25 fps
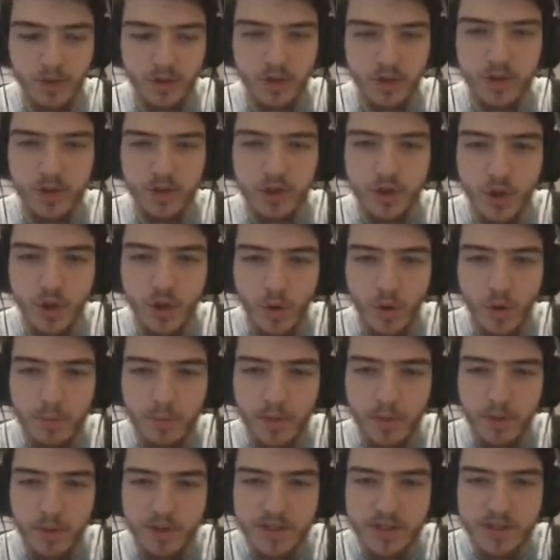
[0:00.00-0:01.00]
You're a
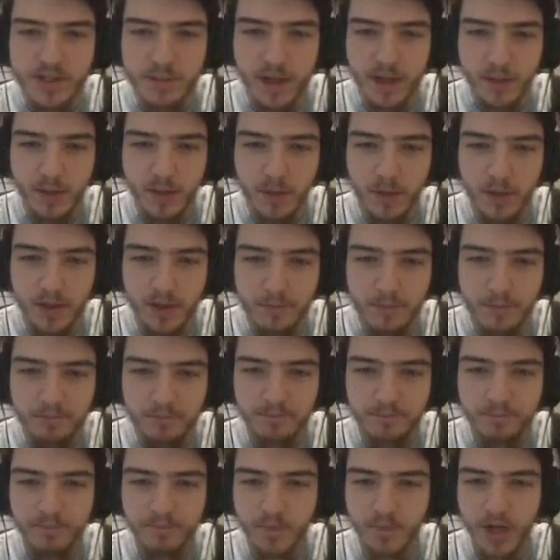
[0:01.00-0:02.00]
pussy, by the way.
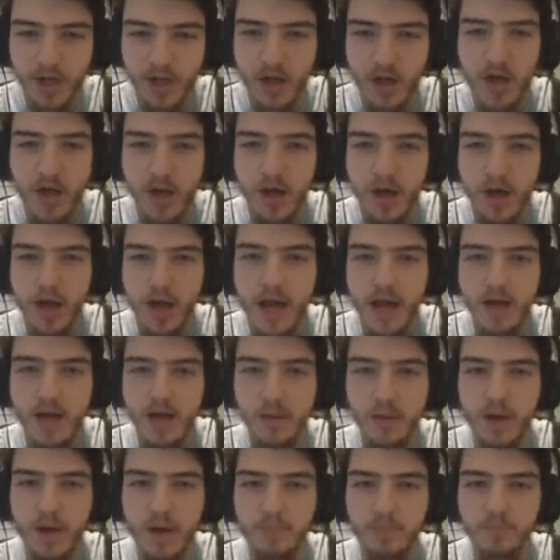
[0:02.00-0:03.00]

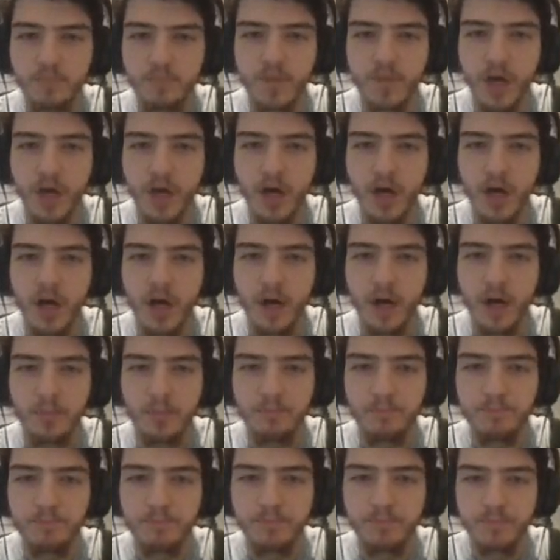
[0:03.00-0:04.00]
Anyway, um...
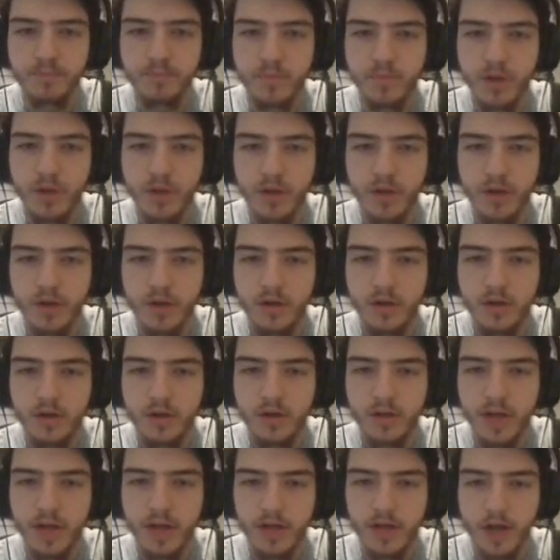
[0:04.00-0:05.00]

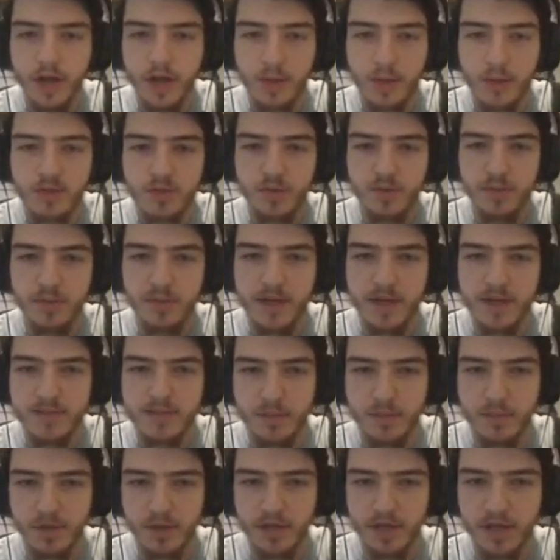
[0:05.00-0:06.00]
Yeah, how much I want to bet he's
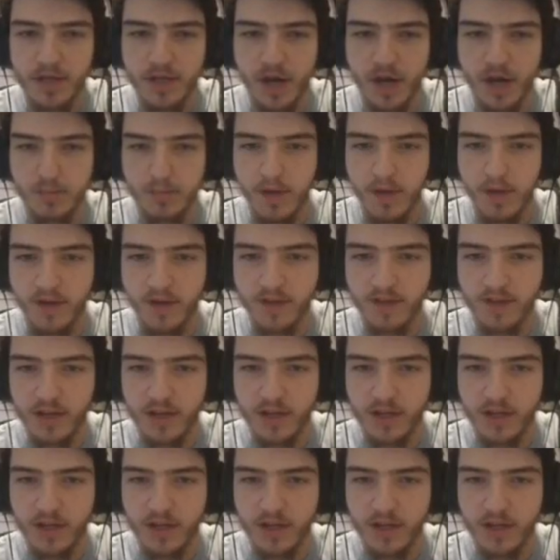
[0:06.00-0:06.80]
probably going to knock me off of here and